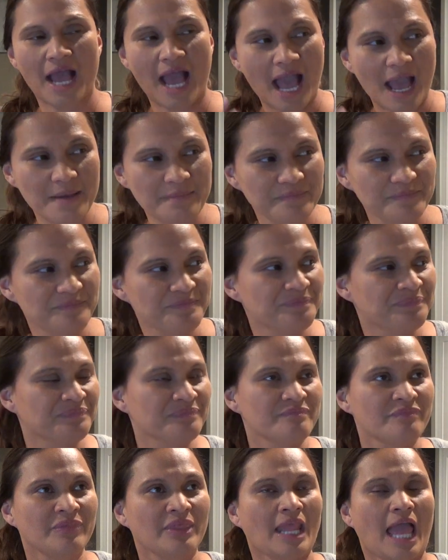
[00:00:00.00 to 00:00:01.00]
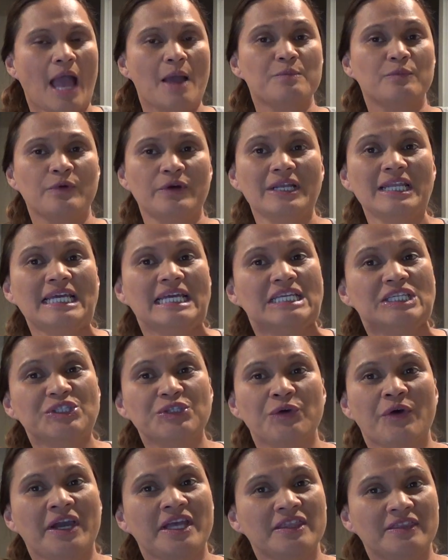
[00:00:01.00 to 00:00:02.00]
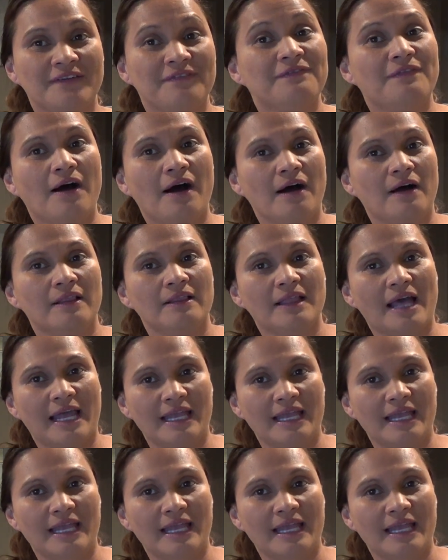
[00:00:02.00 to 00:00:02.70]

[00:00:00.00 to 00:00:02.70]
I'm really enjoying the fall.